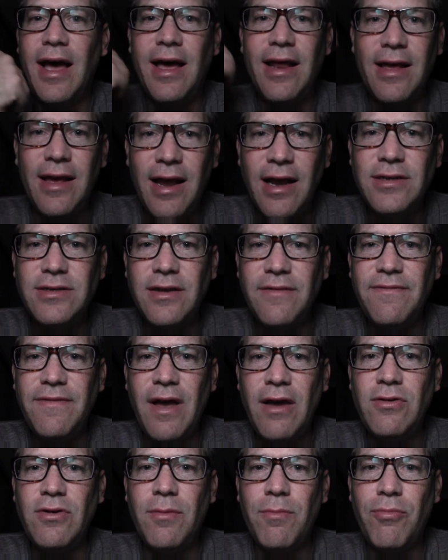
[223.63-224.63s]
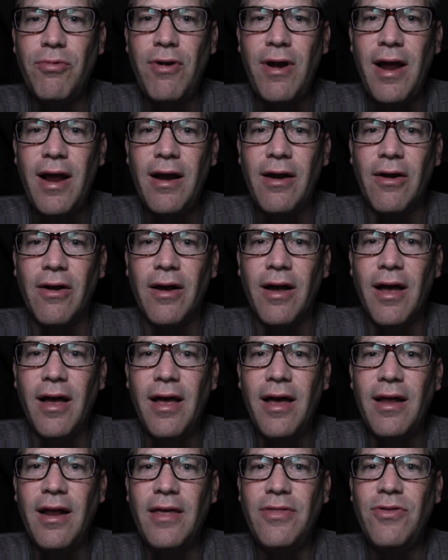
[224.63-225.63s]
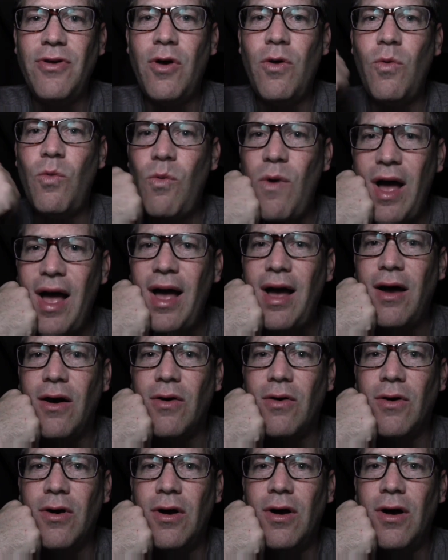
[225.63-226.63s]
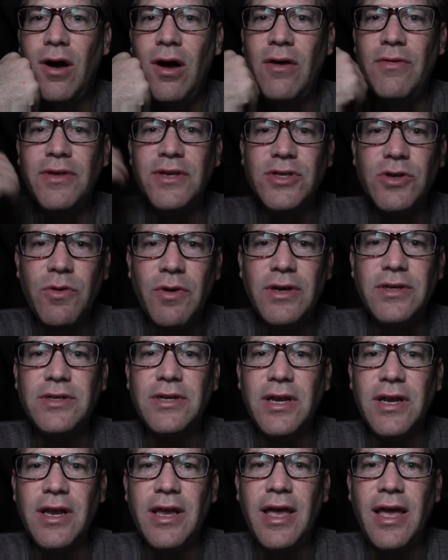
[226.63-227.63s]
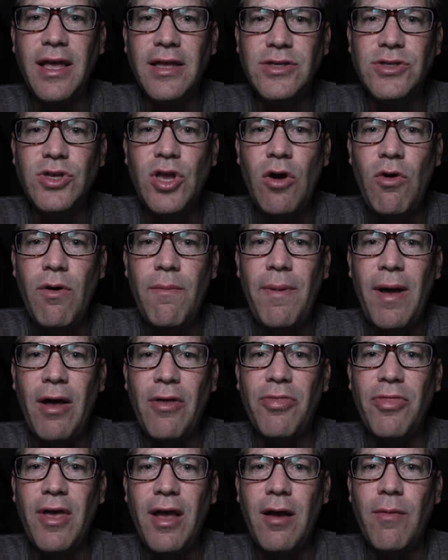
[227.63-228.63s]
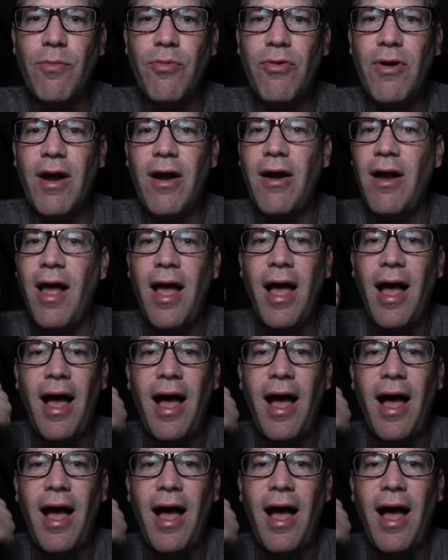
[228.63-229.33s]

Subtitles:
And I actually found a prayer. And I thought, wow, all these Christian kids know about their prayer.